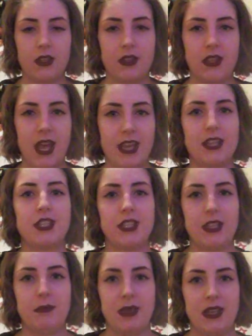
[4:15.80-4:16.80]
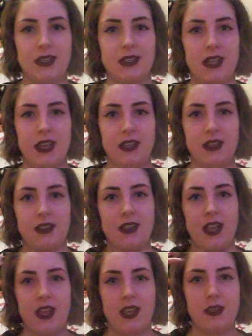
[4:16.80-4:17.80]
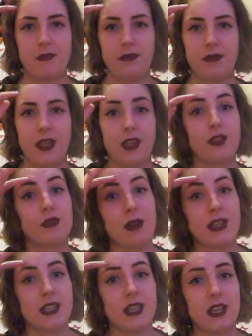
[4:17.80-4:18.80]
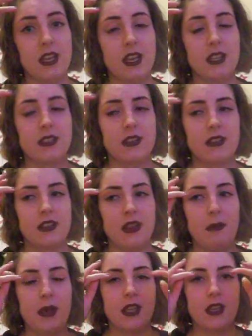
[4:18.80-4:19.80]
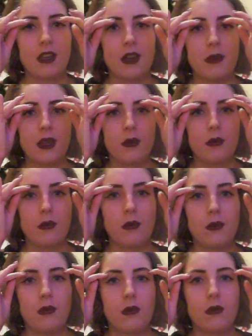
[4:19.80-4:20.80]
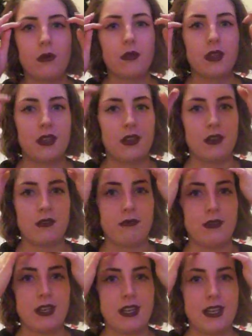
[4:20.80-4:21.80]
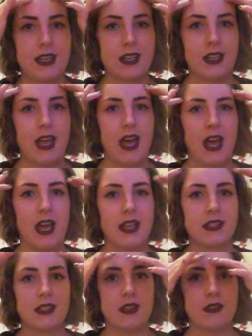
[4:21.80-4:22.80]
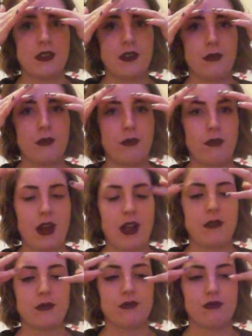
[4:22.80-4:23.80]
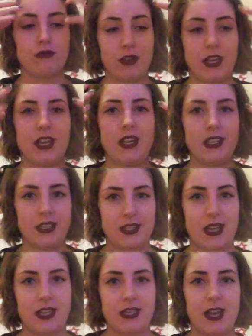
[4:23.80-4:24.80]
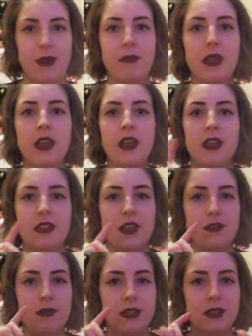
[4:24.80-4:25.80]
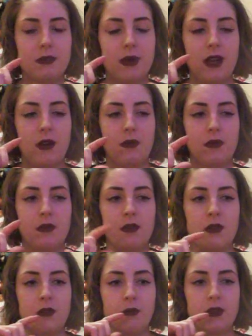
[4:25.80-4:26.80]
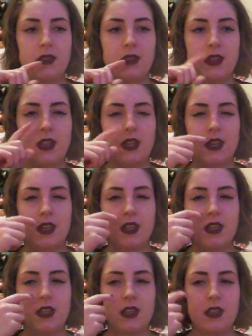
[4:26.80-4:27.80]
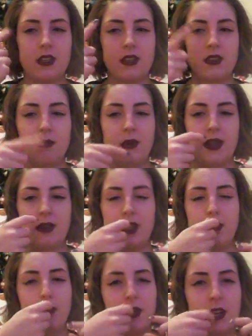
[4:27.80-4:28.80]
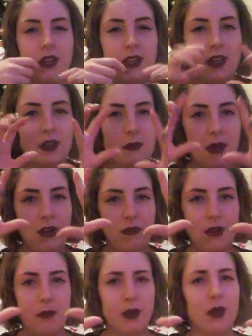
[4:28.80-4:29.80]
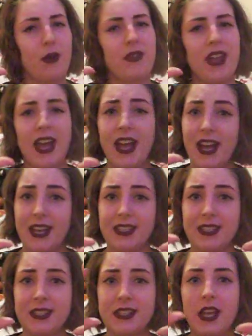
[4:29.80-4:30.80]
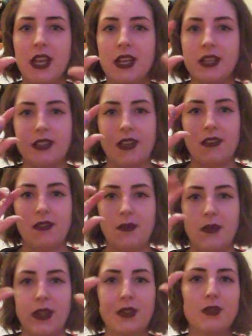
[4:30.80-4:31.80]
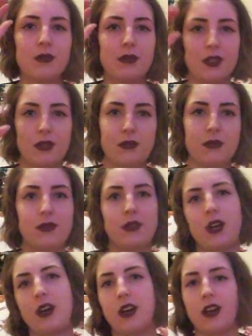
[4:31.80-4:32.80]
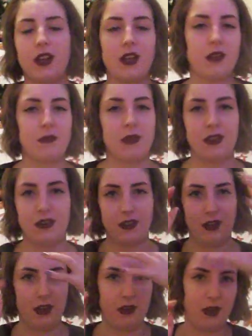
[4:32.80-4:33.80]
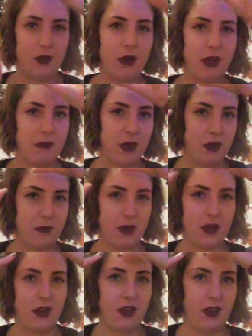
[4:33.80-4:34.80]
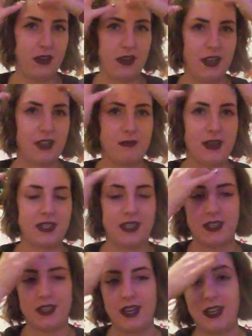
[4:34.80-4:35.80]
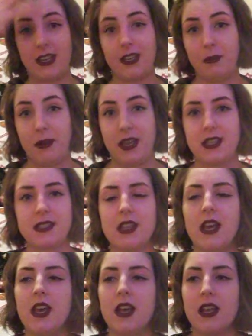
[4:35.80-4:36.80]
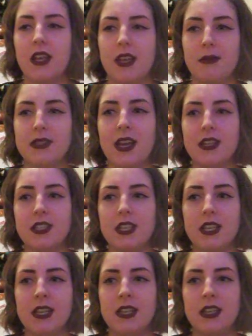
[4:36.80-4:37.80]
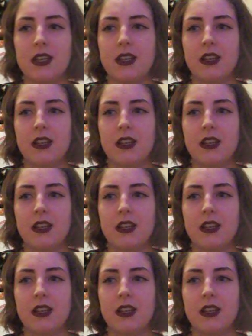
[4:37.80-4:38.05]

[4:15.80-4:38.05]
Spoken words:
the HD bit is then that they thread it so that they're picking up like all the really little hairs so that your brows really stand out. They thread as well, not with the way that you put it like in your mouth. They put it on their hands, so they can talk to you all the time, and you know, they're quite mobile, and they thread in little bits. It was actually